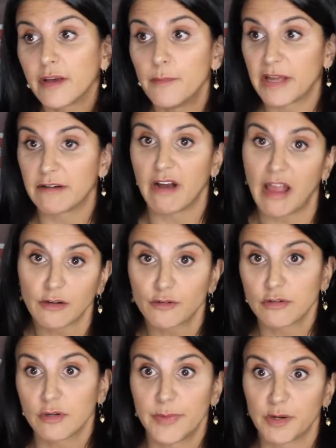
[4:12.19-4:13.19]
a better
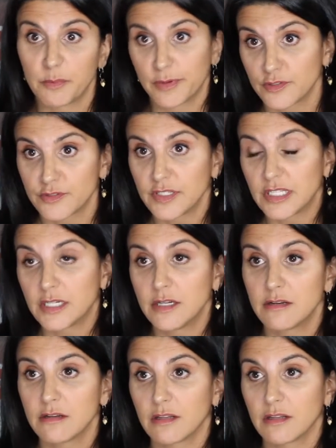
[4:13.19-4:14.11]
actor, a better person.